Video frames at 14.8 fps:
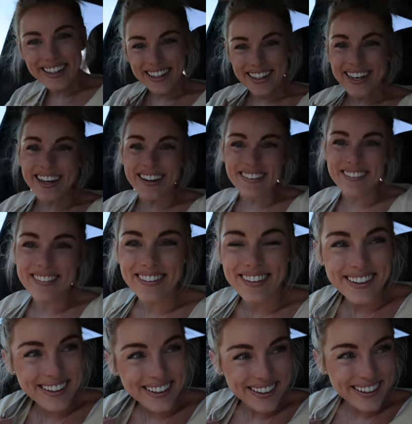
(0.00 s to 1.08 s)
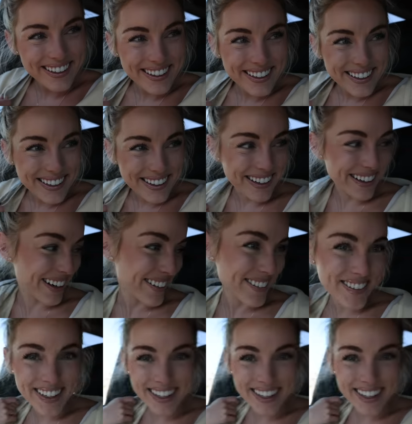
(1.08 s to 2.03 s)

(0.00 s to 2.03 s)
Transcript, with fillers: and a kennel. Yep. Yeah.